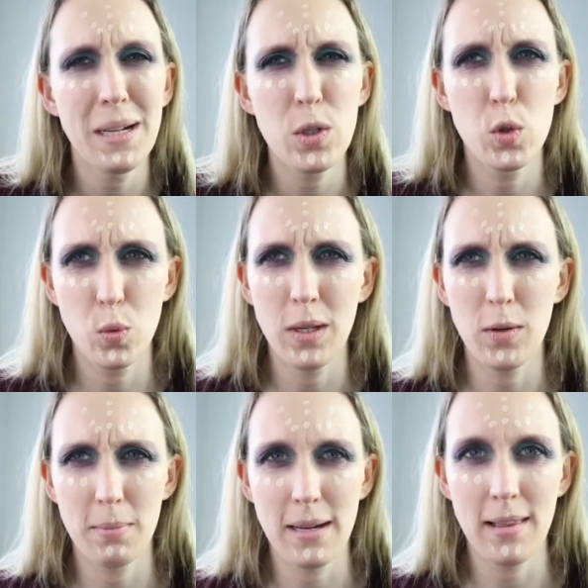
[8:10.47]
am I doing
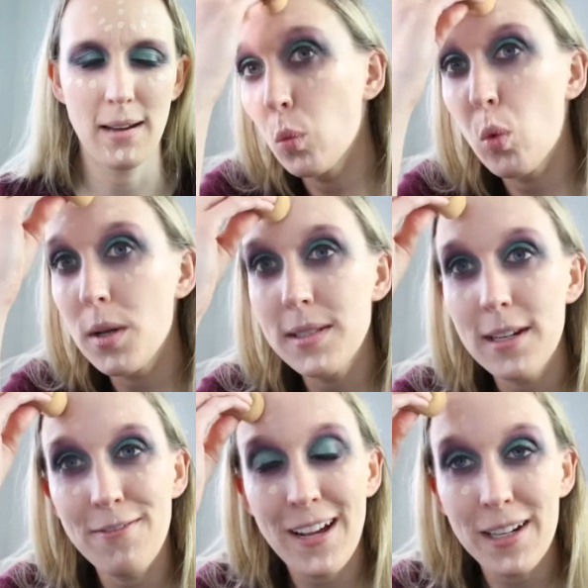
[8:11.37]
with my life? Wasn't
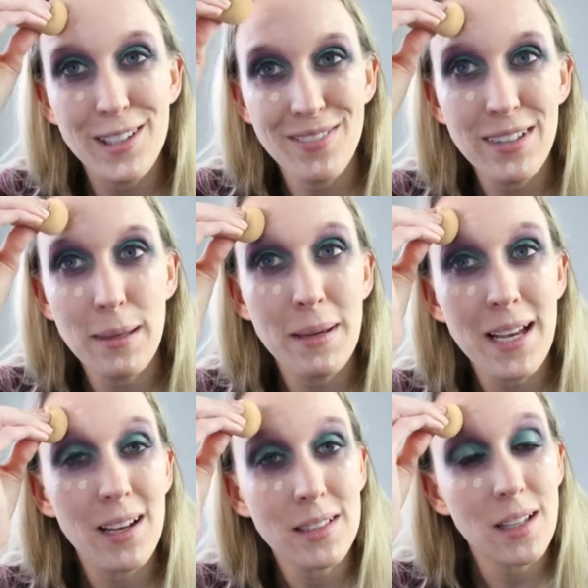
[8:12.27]
a fan of him
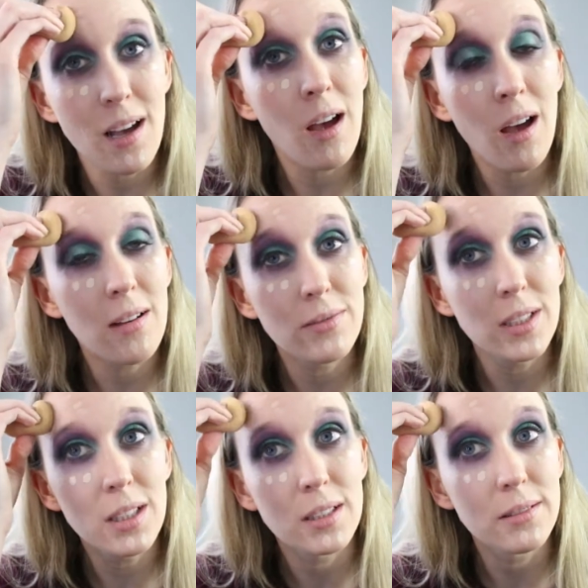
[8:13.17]
as a
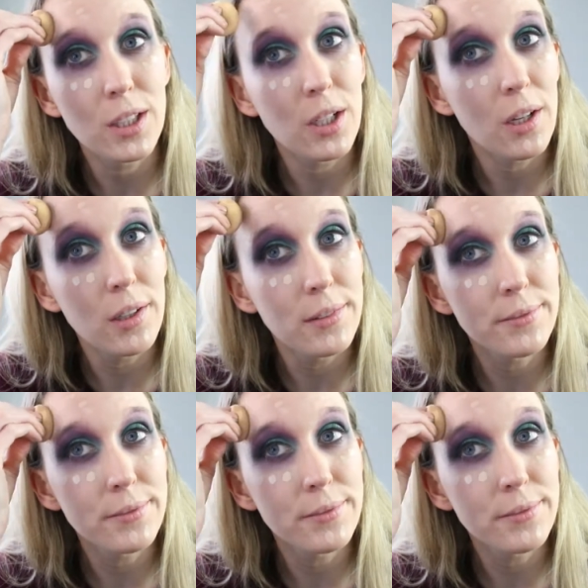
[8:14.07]
villain, you know?